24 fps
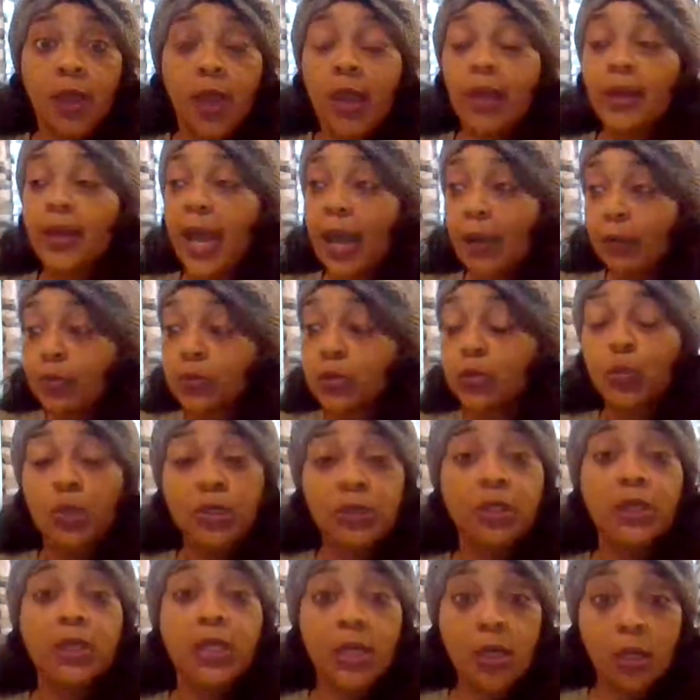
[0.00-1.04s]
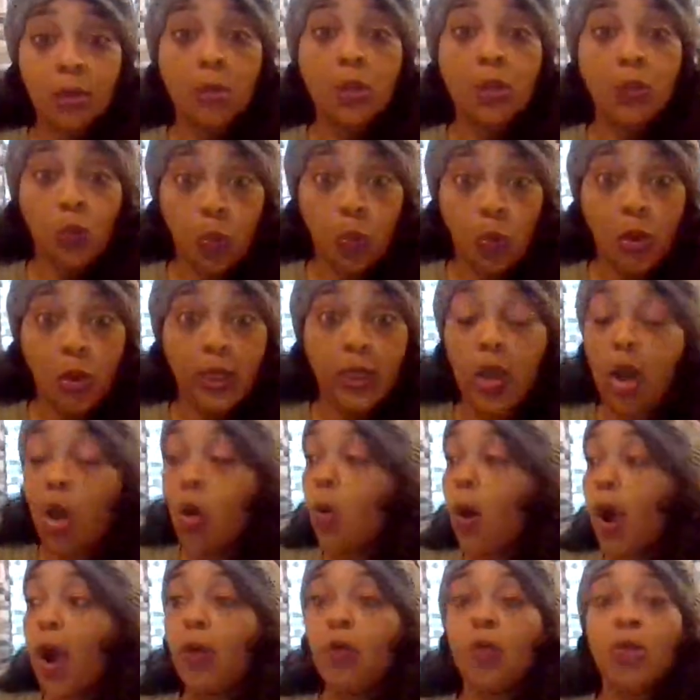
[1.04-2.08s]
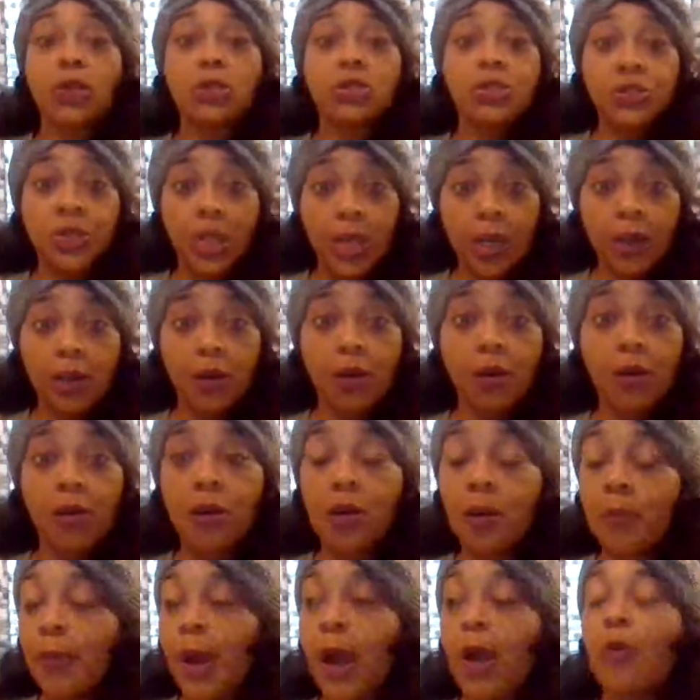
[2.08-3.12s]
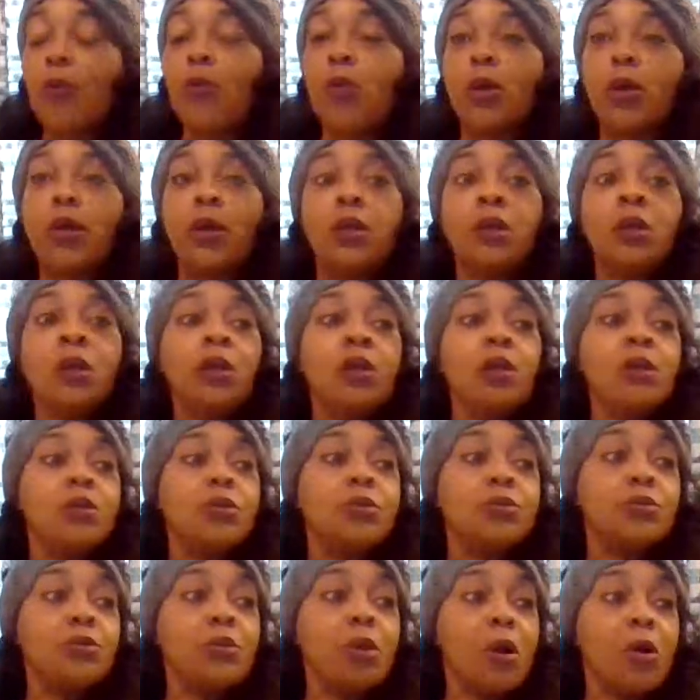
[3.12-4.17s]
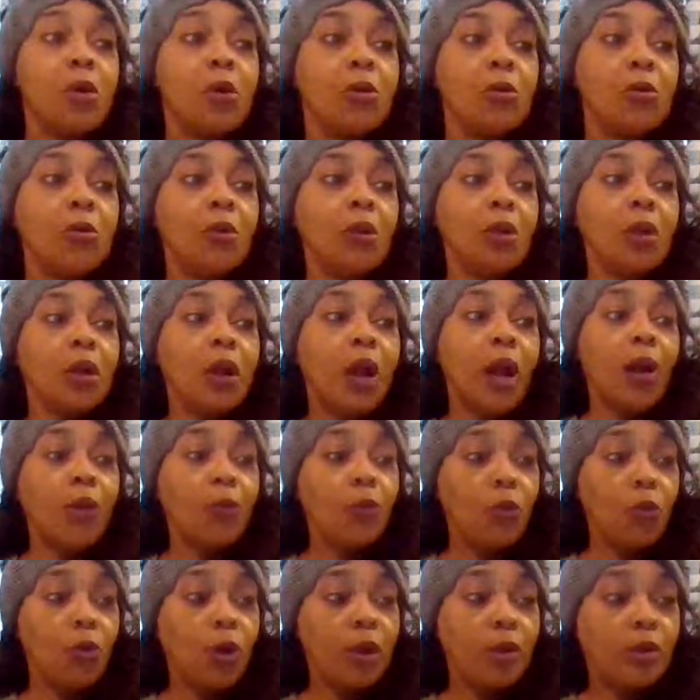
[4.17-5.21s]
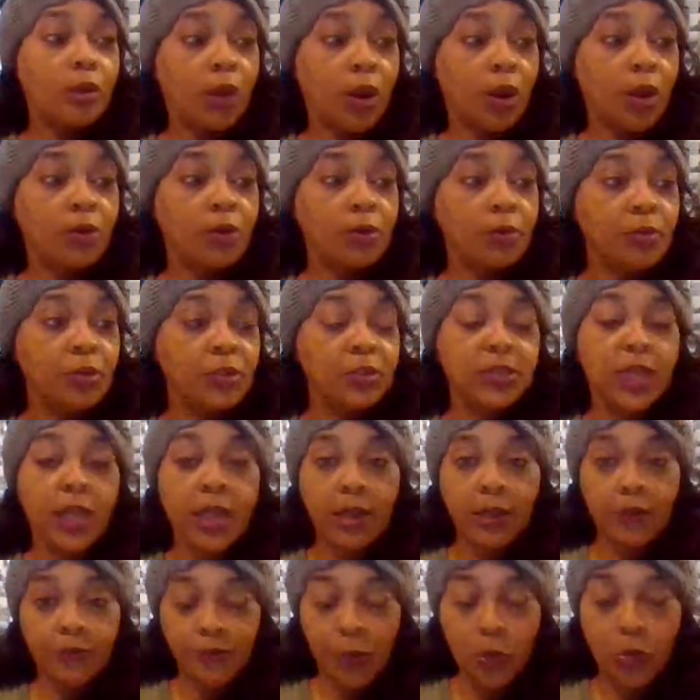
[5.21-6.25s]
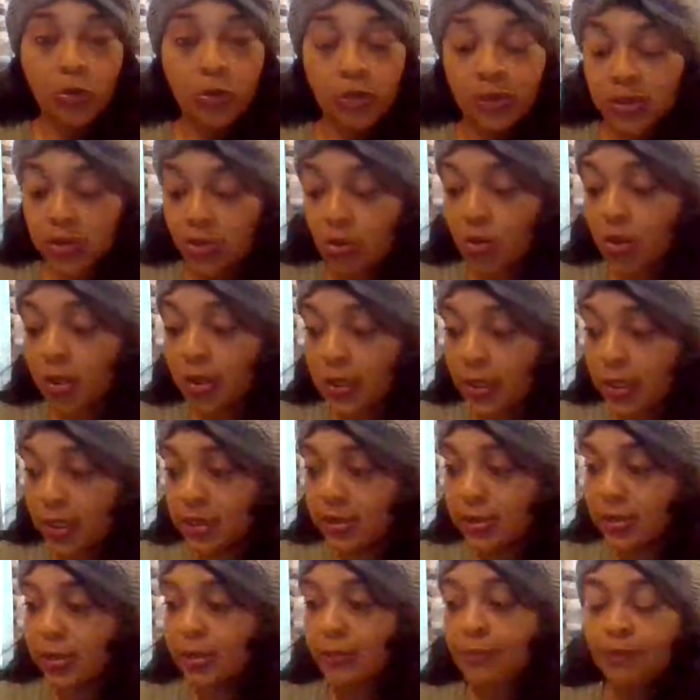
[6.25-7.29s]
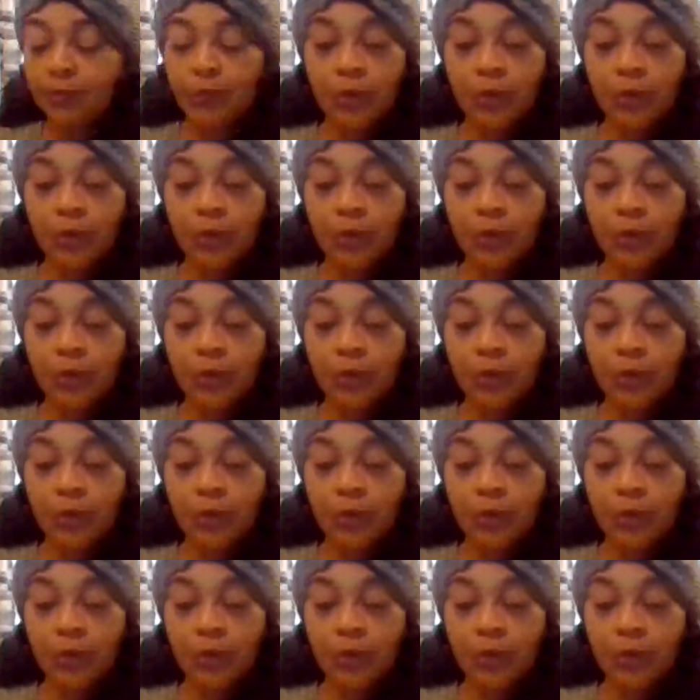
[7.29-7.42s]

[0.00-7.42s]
And that was what the enemy wanted. Oh, I want to shake her up. I want, you know, I want her to be staying focused on this.